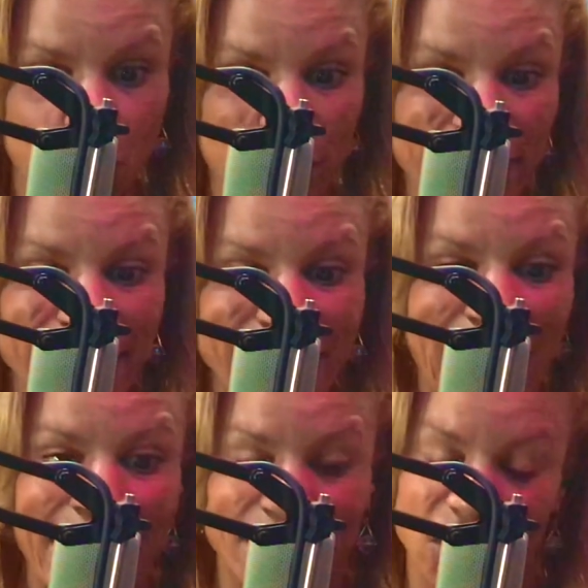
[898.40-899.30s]
squeeze
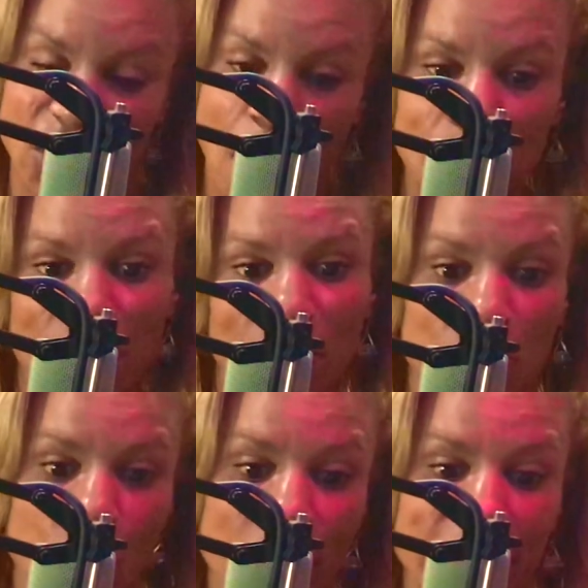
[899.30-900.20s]
tight to stop him from
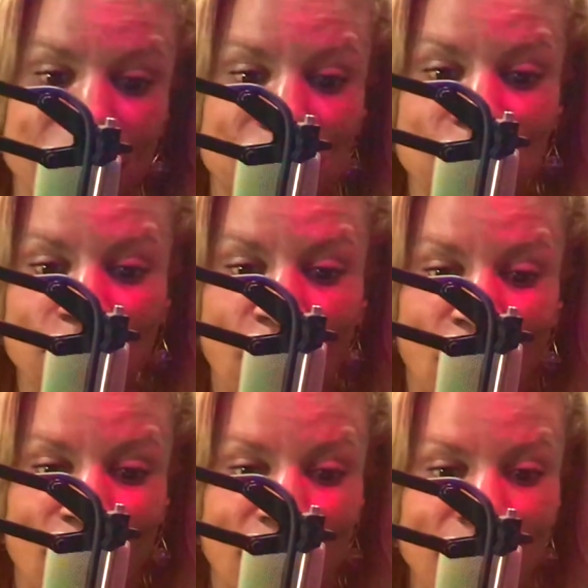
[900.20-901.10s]
going in too
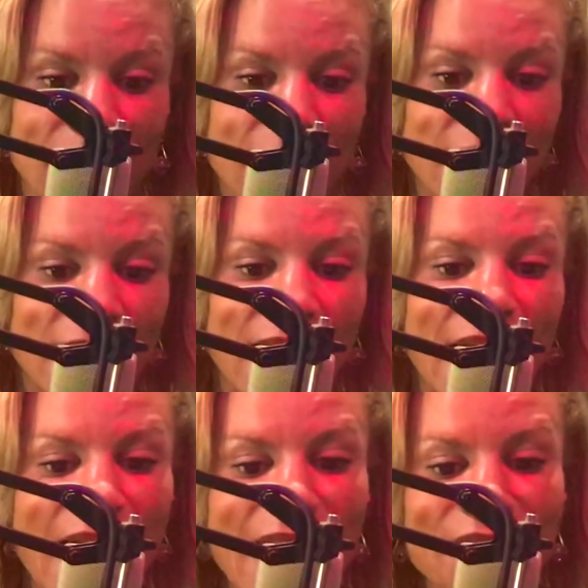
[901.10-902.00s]
far.
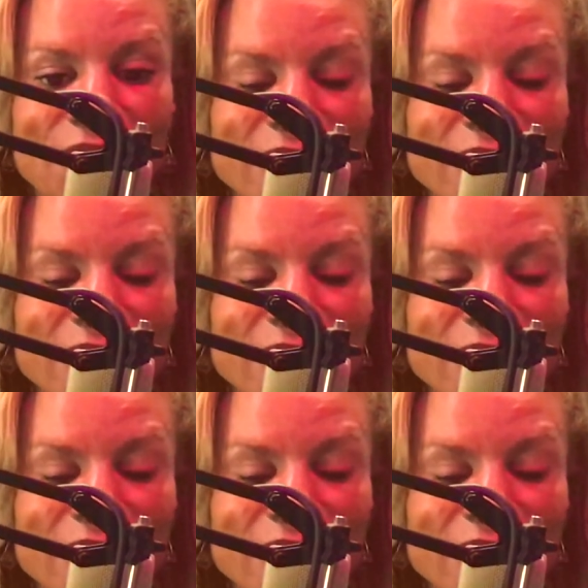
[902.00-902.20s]
And